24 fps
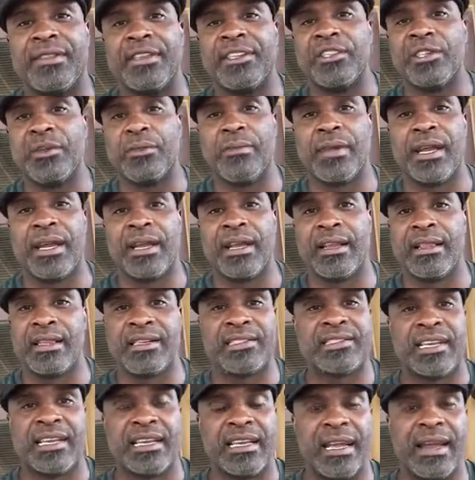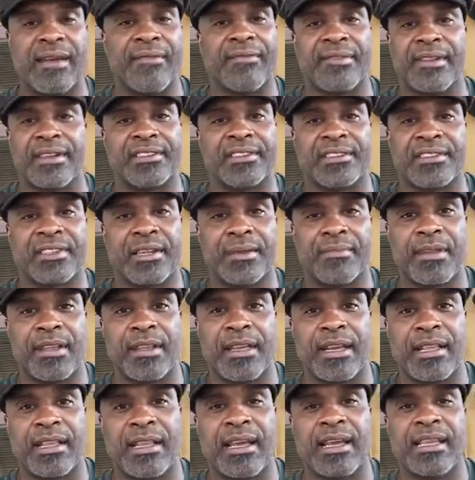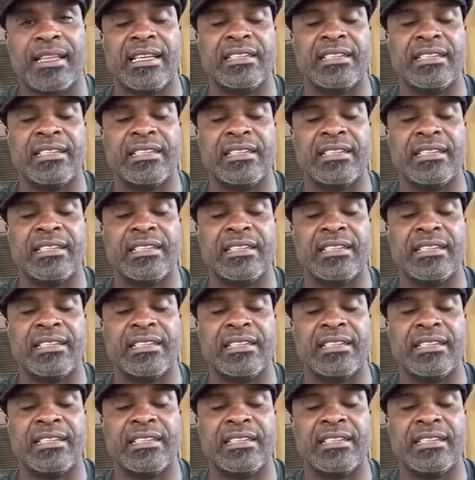that you may, let's say Netflix or something like that.